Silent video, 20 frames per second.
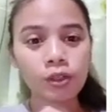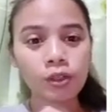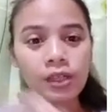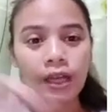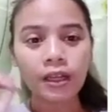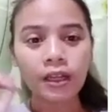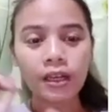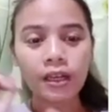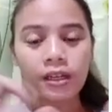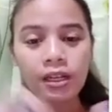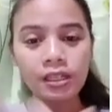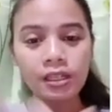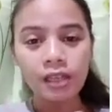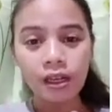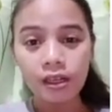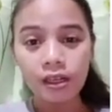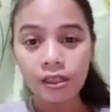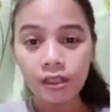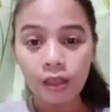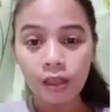attendance in
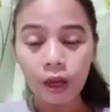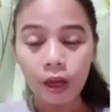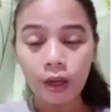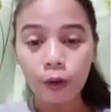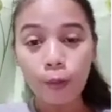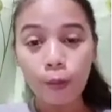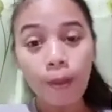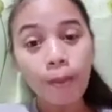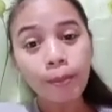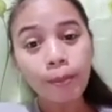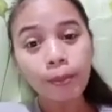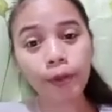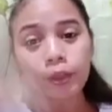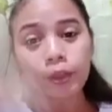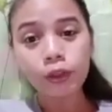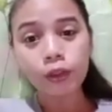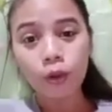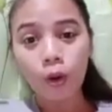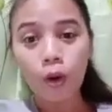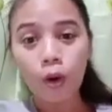this November,
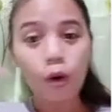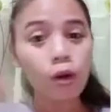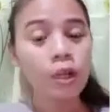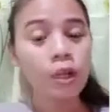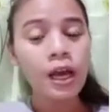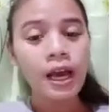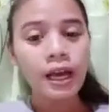so all